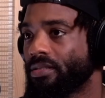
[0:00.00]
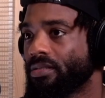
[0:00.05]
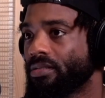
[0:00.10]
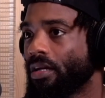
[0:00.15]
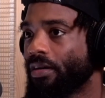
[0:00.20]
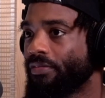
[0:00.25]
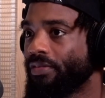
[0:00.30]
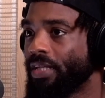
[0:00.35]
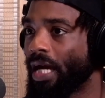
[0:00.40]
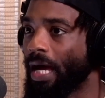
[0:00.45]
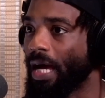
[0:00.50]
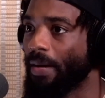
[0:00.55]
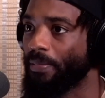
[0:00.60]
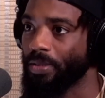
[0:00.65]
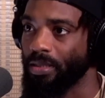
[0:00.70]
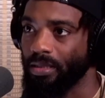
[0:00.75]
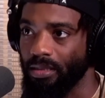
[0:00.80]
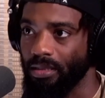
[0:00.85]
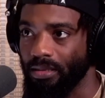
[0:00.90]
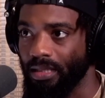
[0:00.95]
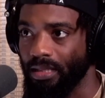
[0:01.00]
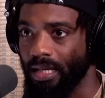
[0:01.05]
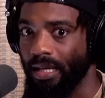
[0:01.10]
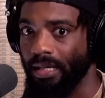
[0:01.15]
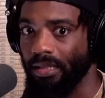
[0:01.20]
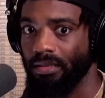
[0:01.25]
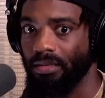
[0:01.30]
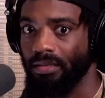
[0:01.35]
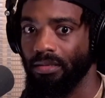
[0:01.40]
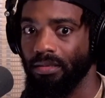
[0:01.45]
of the opposite
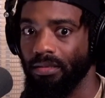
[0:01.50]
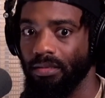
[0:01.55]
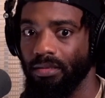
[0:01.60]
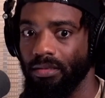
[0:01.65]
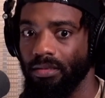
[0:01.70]
sex.